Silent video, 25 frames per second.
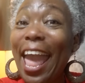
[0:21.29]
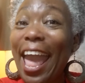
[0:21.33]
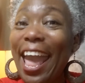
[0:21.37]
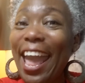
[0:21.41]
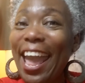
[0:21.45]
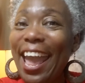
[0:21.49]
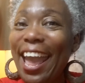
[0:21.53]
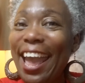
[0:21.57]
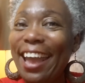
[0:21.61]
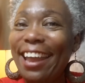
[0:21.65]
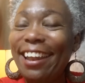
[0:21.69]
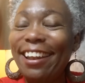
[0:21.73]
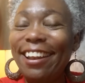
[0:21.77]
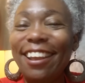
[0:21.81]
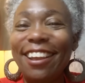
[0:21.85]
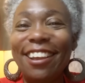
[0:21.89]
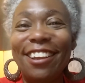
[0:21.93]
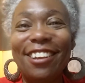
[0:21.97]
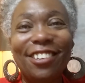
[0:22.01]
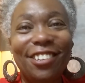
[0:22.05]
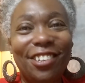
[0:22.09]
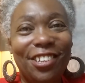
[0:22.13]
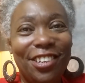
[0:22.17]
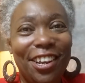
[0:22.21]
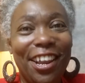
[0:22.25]
and
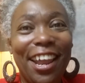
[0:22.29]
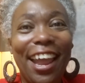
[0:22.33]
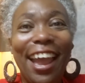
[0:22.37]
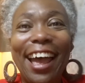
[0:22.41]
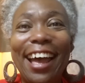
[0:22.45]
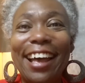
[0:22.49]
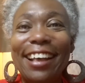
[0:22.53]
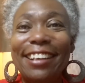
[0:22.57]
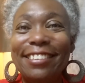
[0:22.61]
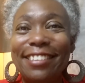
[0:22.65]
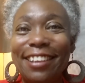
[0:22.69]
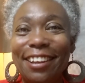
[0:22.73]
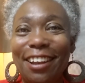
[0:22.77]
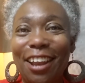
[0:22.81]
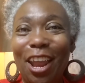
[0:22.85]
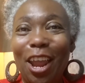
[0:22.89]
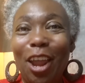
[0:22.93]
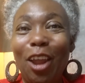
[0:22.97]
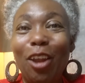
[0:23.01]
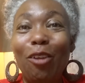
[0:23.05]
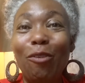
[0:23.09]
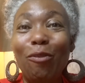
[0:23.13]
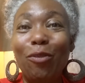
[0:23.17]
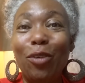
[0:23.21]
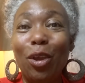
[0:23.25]
she has an
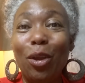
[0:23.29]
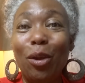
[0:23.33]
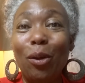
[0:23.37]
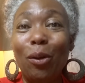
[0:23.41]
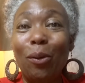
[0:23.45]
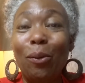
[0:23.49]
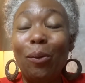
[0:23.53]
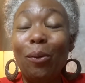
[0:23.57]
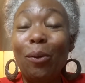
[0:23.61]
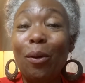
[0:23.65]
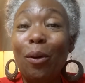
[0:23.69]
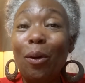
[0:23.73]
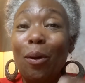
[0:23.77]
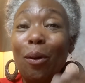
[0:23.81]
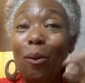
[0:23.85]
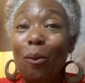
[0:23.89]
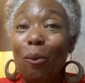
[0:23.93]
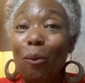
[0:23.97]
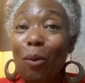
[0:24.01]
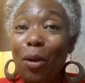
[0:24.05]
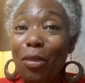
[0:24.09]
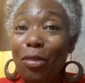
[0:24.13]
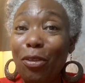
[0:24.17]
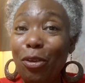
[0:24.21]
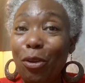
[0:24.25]
interview
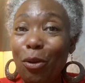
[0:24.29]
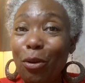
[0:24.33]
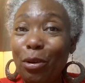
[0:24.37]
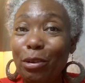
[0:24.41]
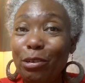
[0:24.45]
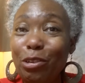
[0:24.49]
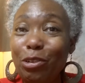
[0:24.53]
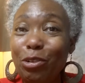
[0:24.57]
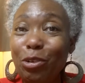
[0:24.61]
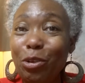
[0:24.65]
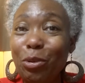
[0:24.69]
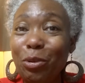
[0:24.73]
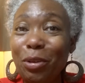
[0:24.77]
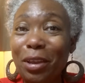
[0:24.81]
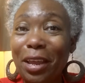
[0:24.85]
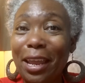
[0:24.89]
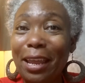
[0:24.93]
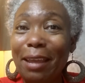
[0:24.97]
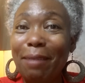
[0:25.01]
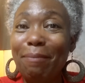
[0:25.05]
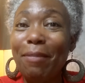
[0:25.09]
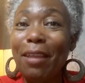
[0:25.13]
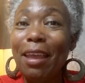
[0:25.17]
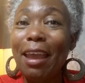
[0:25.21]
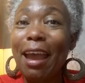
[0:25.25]
with yours
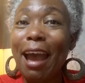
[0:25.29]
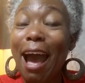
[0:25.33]
truly.